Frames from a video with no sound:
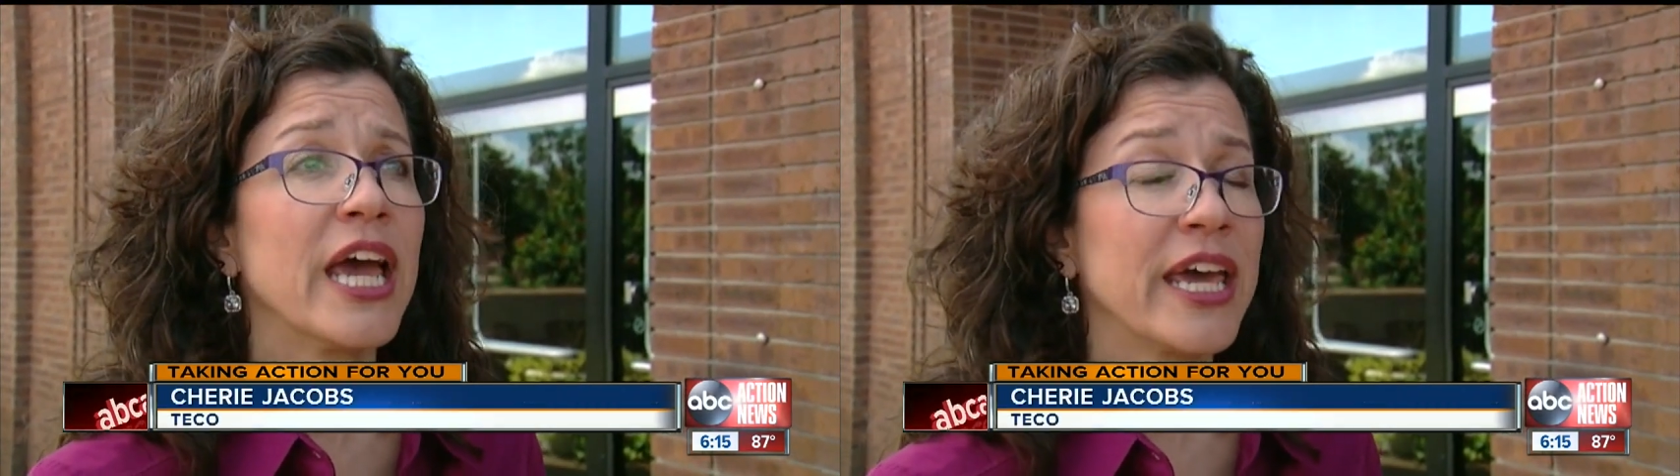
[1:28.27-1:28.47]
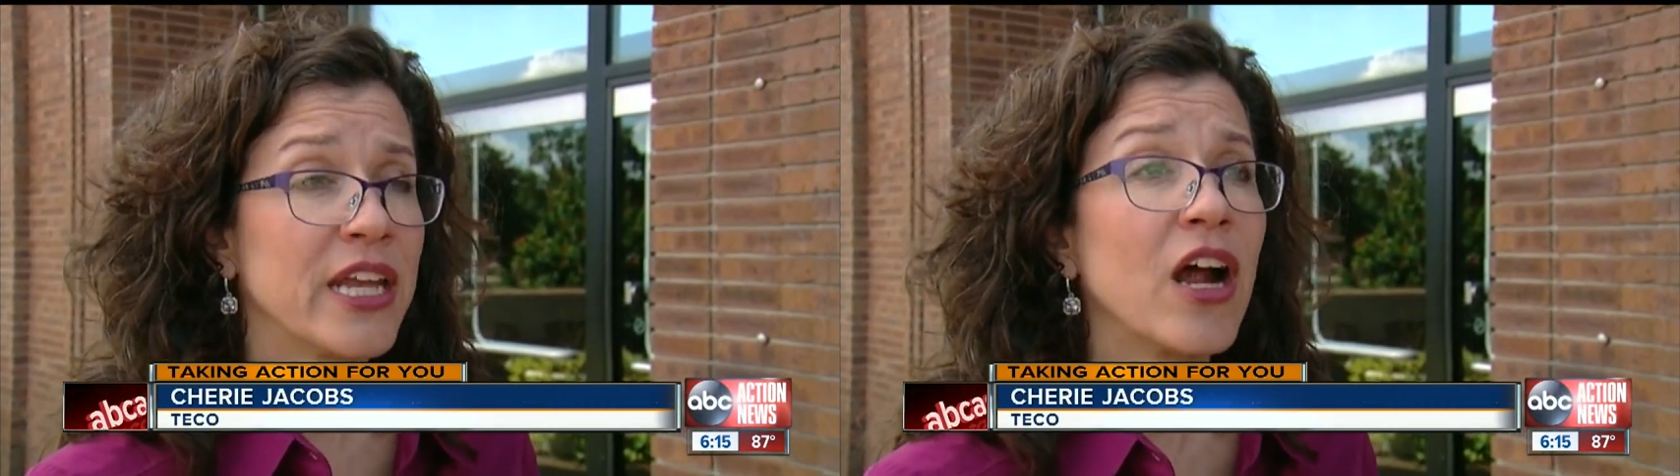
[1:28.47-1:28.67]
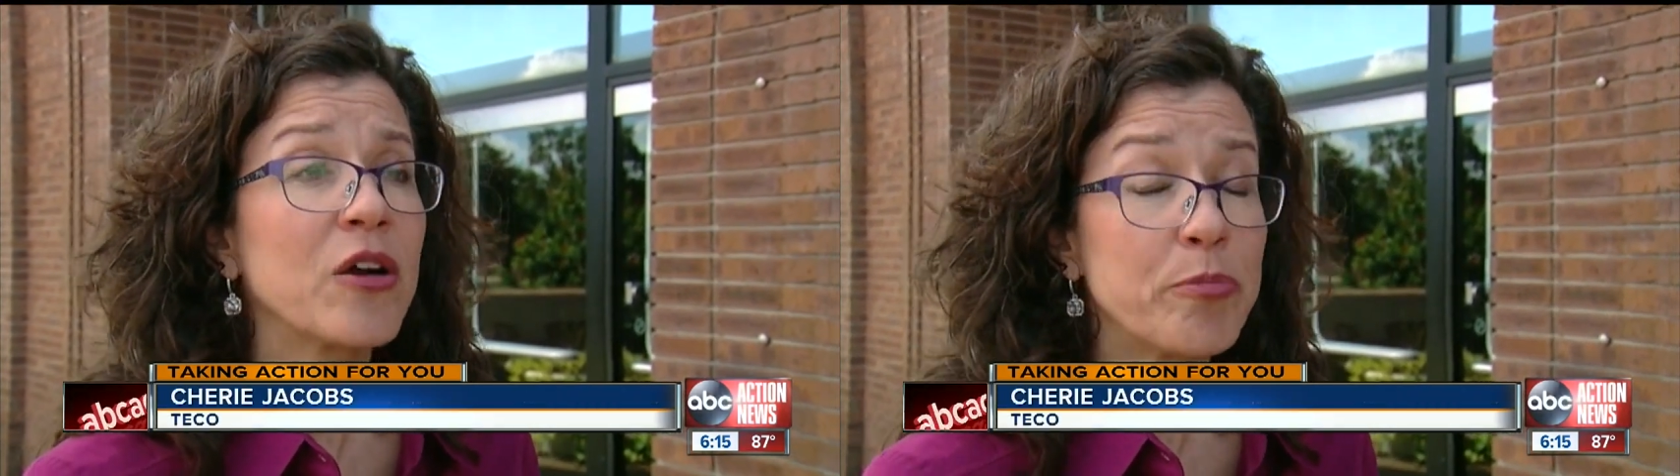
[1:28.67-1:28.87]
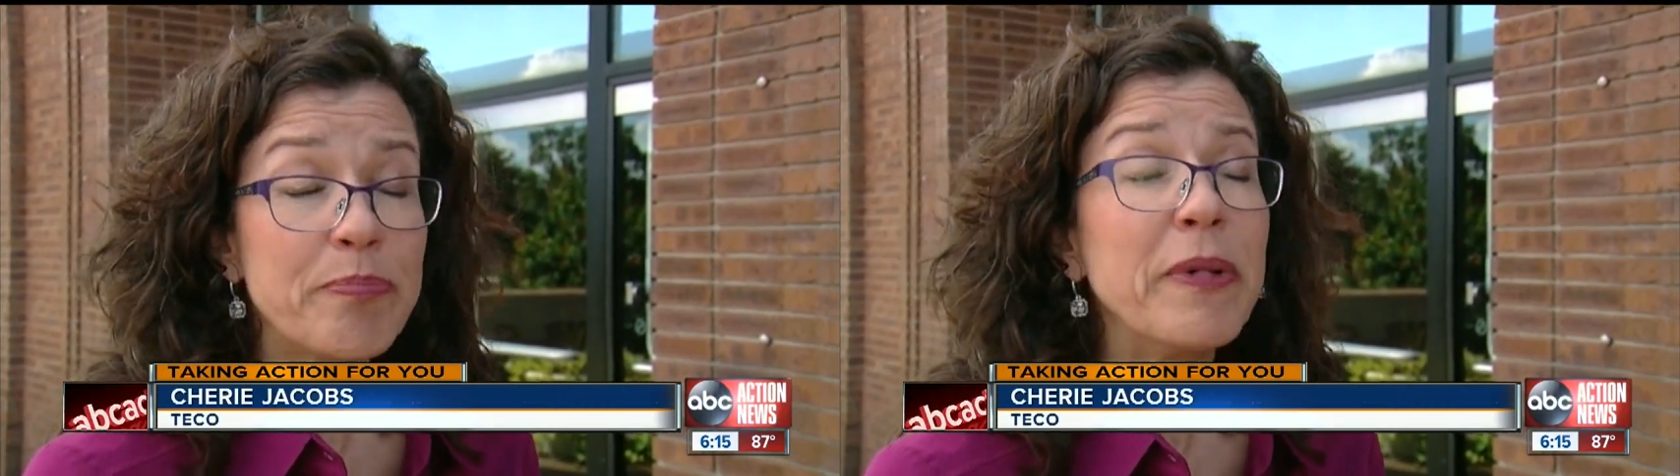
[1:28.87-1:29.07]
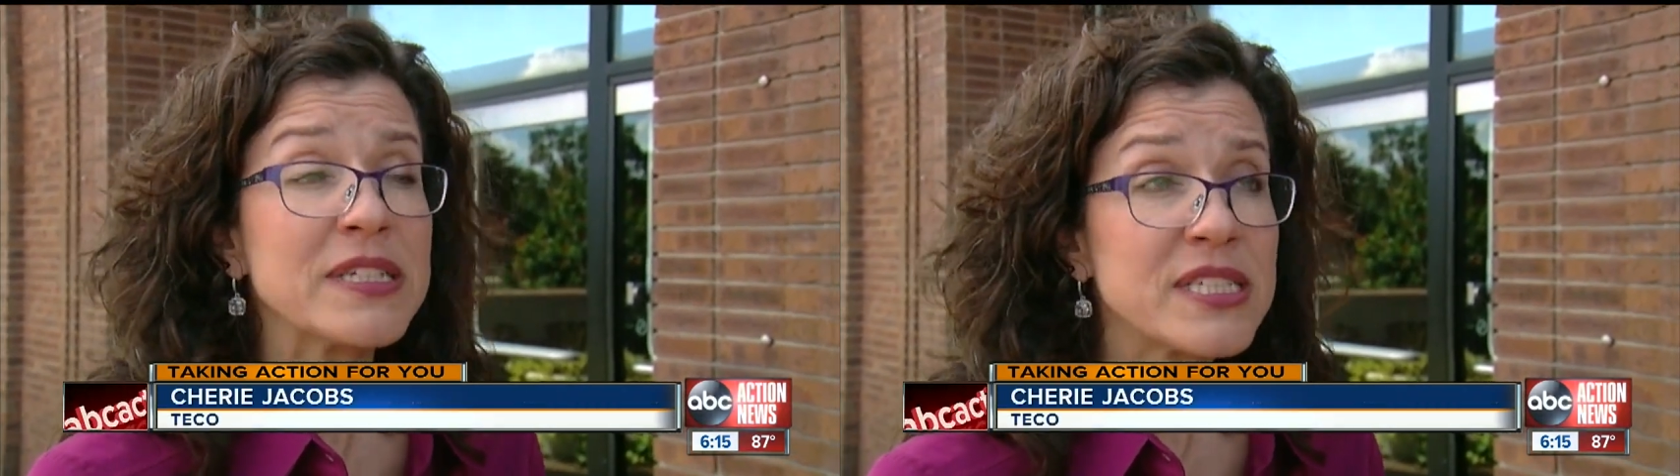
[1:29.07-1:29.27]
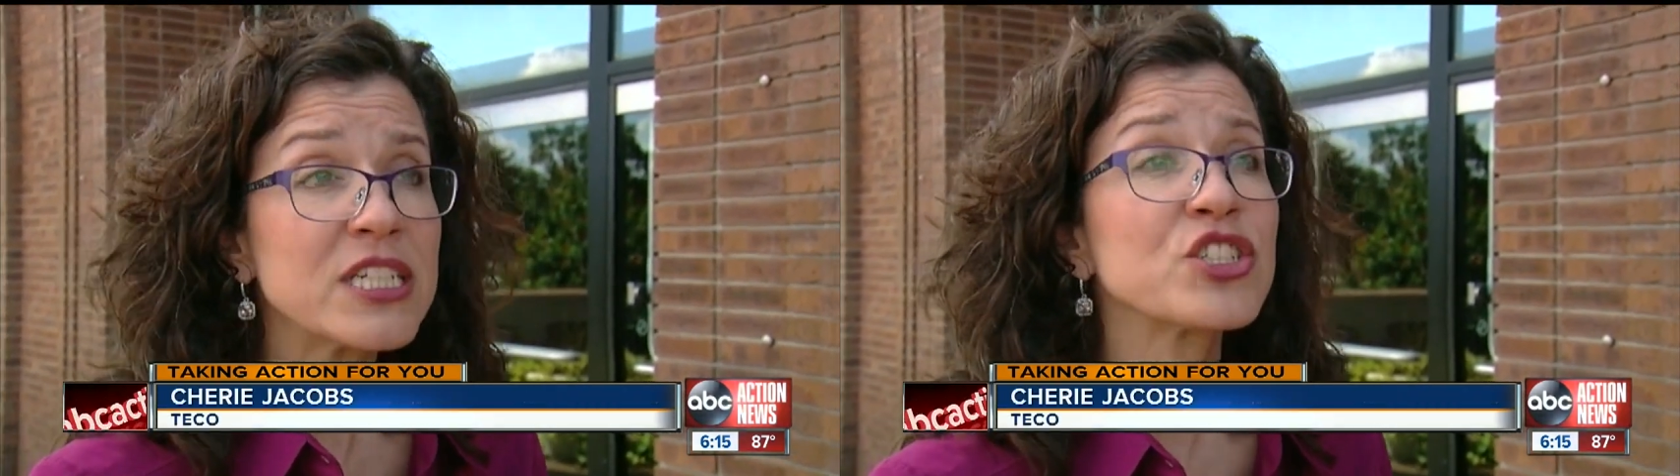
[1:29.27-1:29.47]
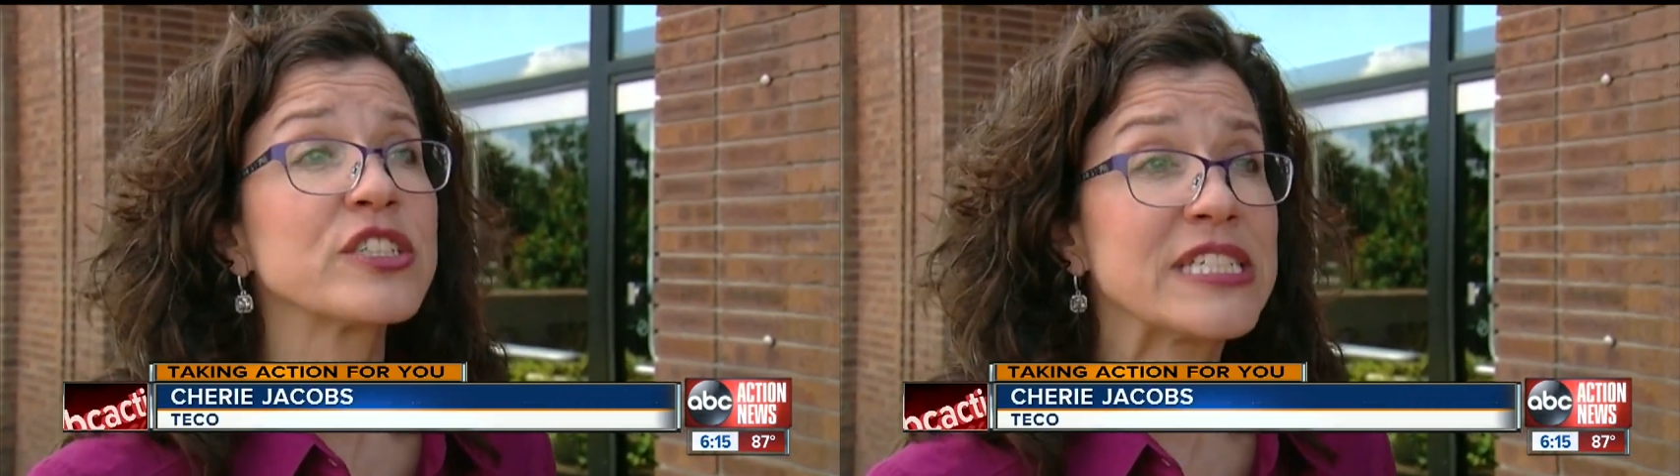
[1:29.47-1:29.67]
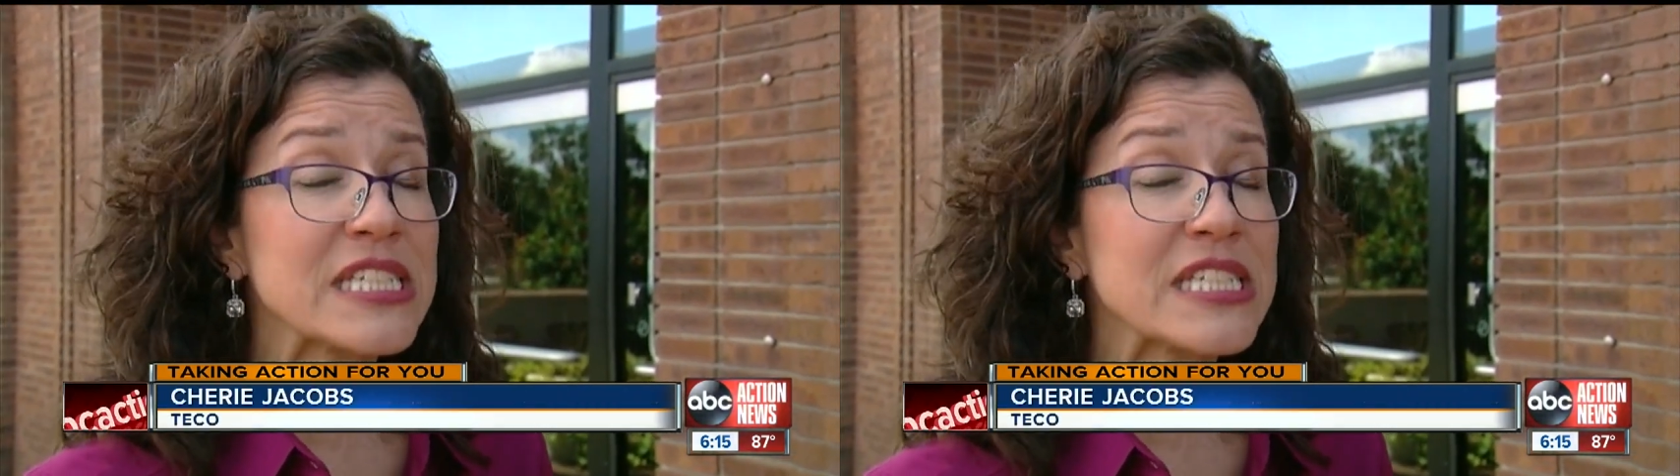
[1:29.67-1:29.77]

and are essentially